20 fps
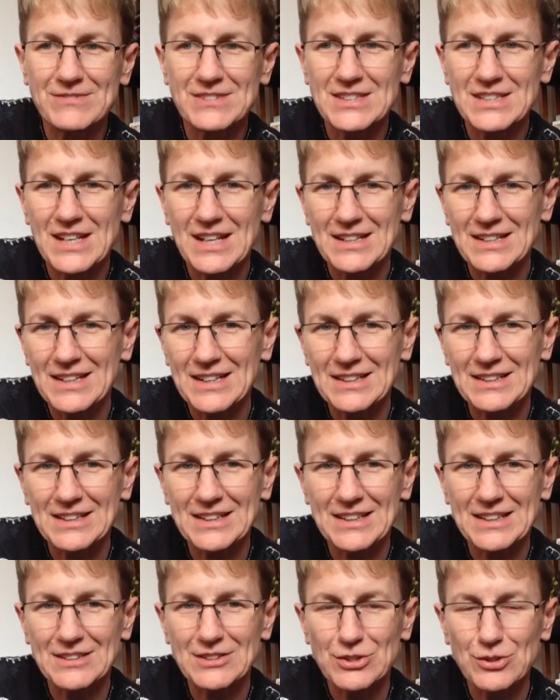
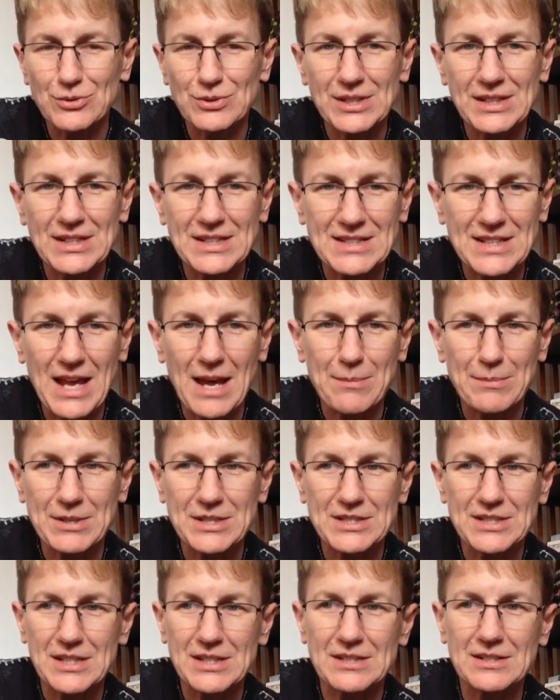technically turned into
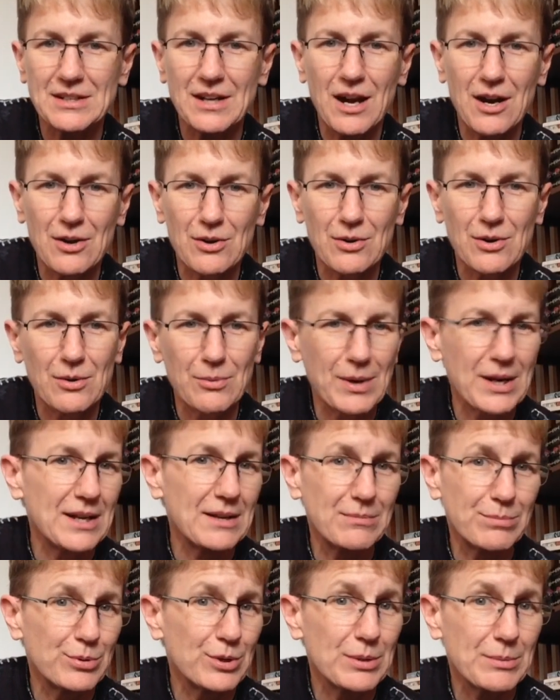zombies yet are
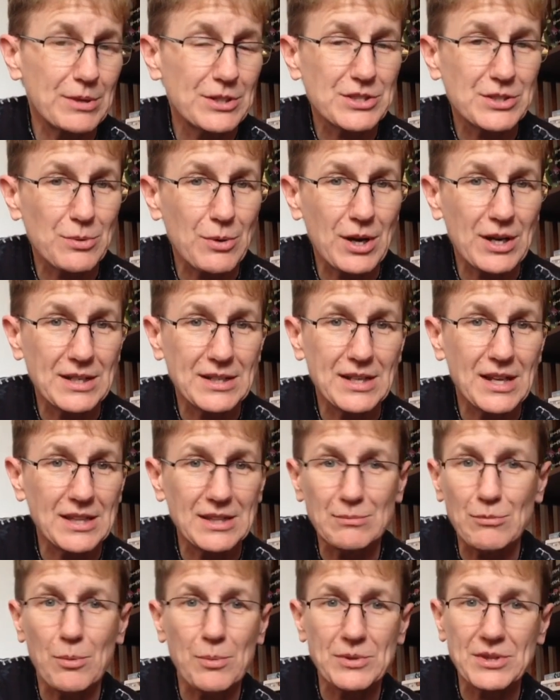already pretty much The Walking Dead.
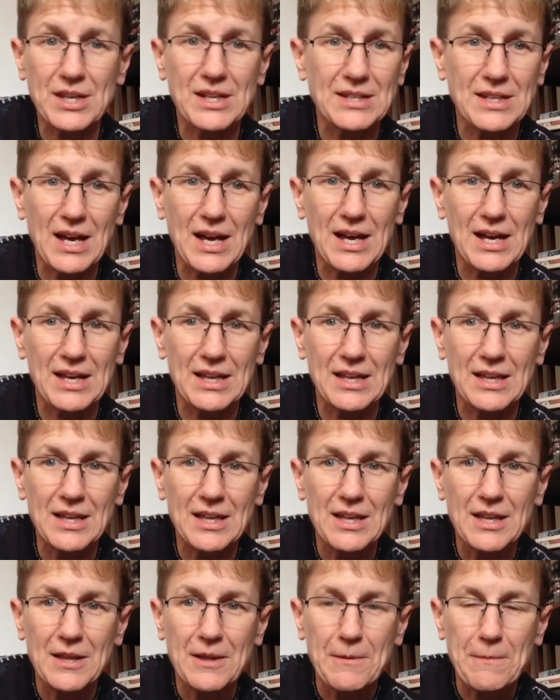The moment they die,
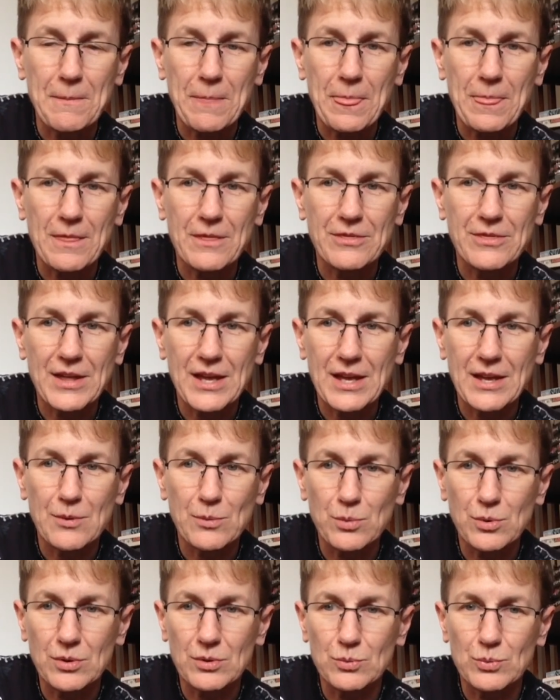they
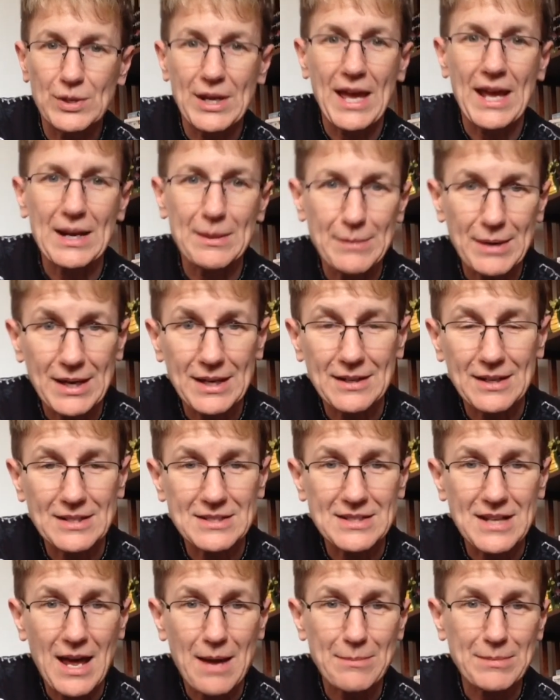will reanimate
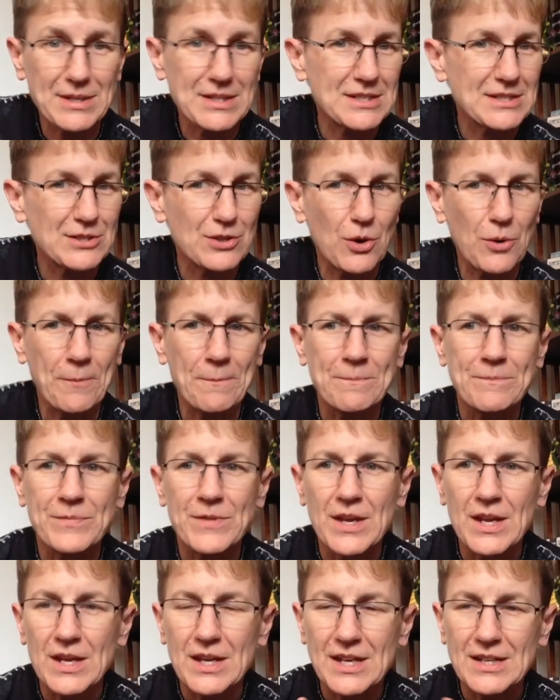as zombies. So
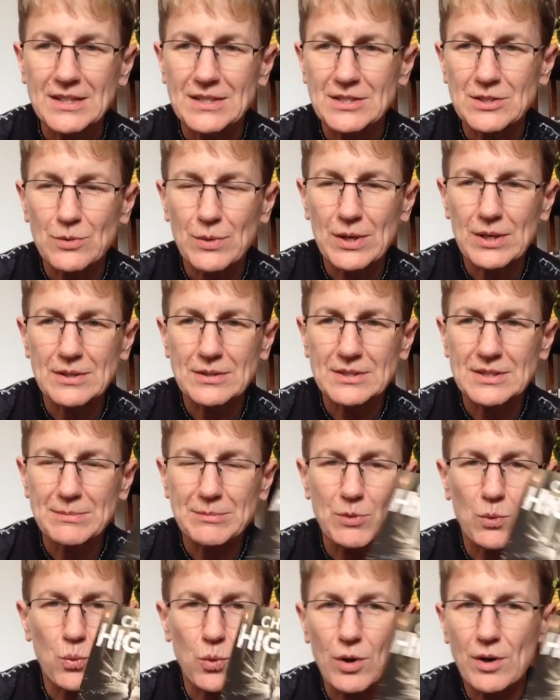it doesn't quite seem
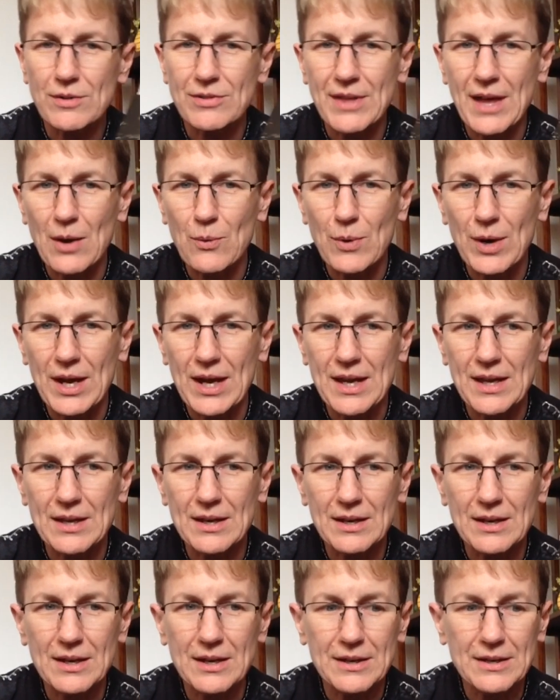to work that way
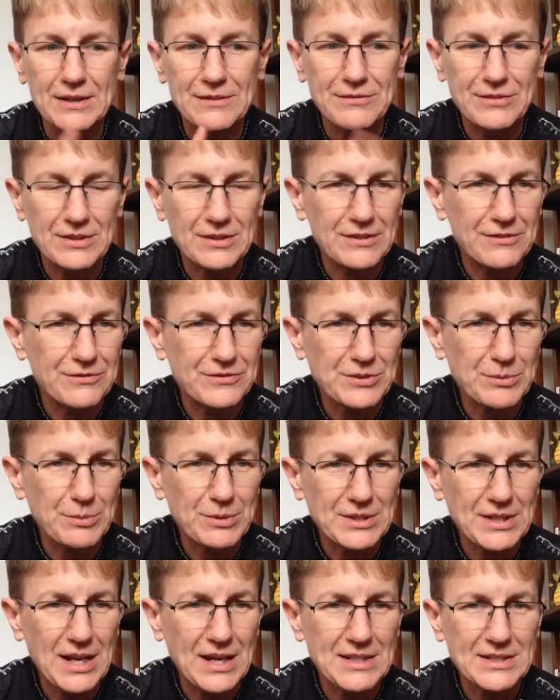if
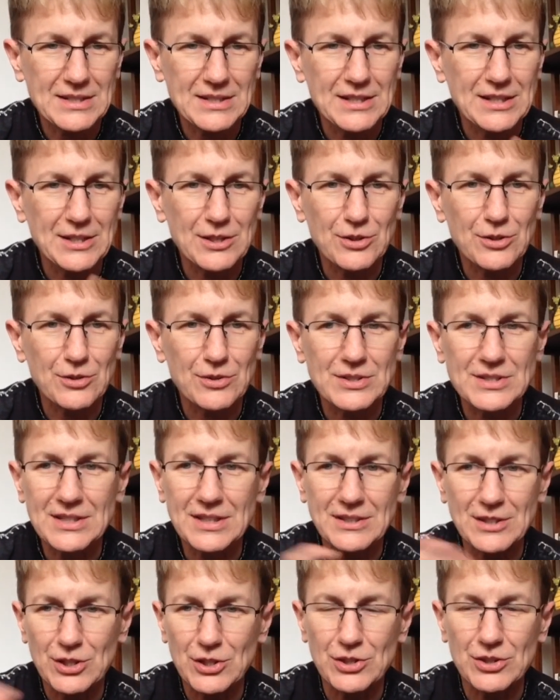someone dies in here. It's
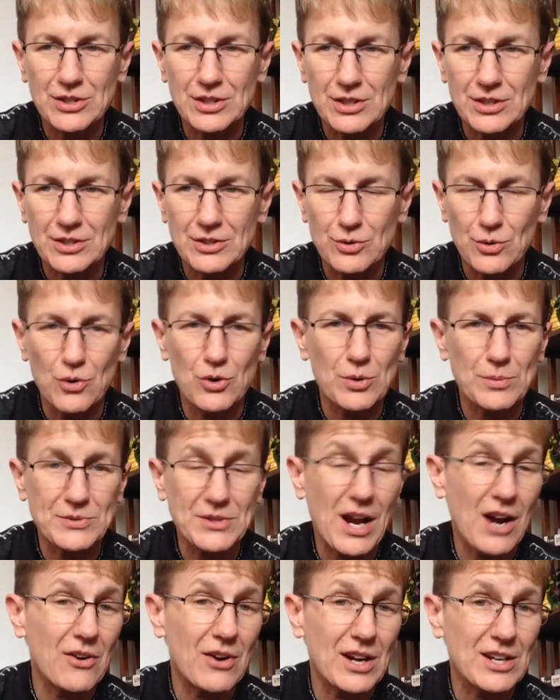like the grown-ups
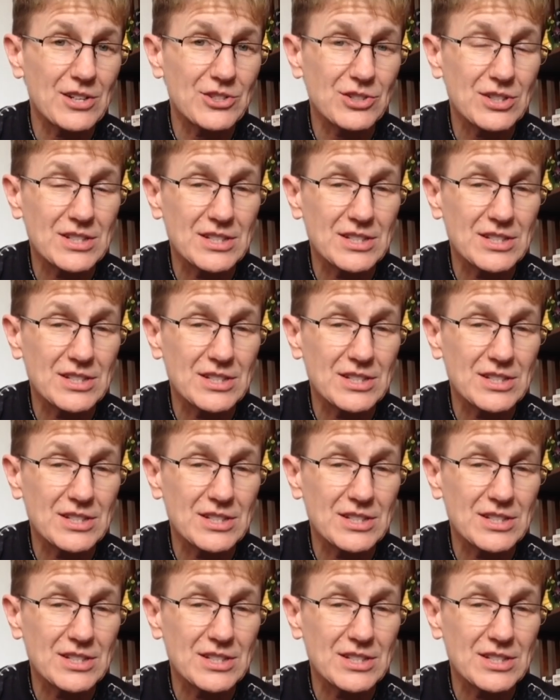are actually